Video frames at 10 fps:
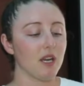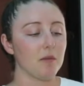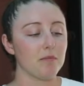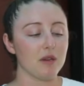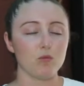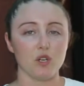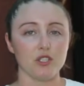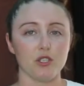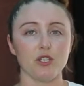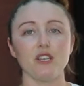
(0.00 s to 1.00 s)
it a bit more
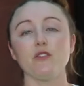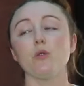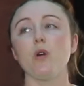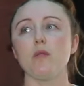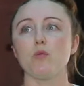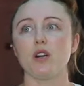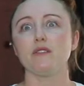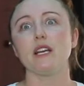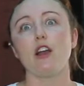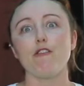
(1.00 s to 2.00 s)
sturdy if you want more of
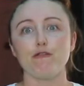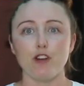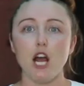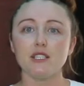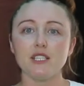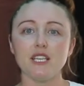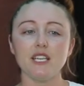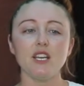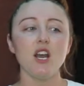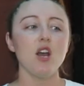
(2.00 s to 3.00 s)
like a
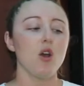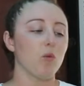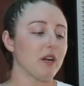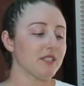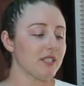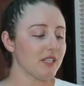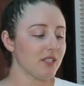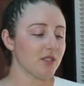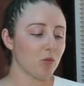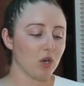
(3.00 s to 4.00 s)
frosting whereas this
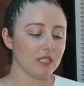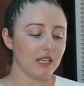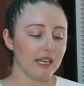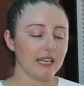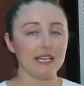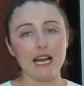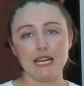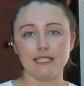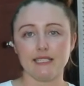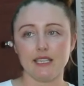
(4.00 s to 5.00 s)
is more like an
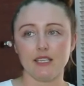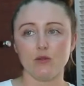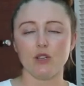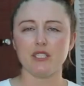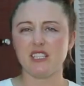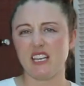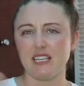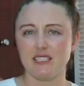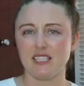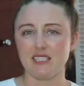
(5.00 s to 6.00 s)
icing because an
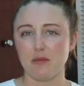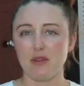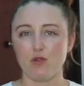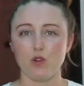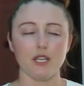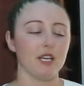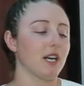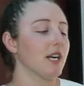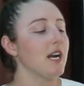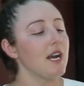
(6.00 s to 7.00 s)
icing is a bit
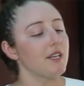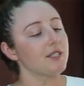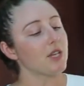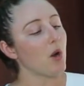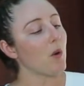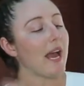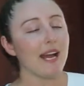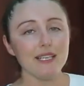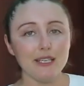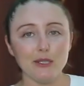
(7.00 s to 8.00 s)
runnier. So
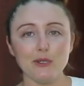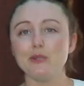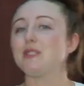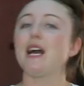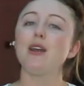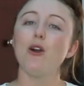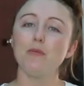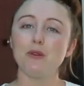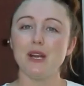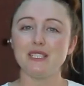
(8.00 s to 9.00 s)
anywho's, I
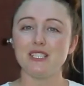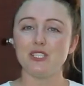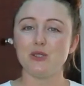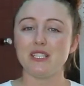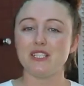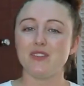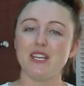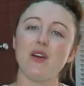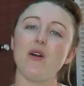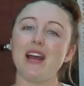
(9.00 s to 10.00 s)
hope you guys enjoyed this
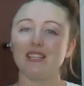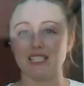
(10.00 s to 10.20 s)
video and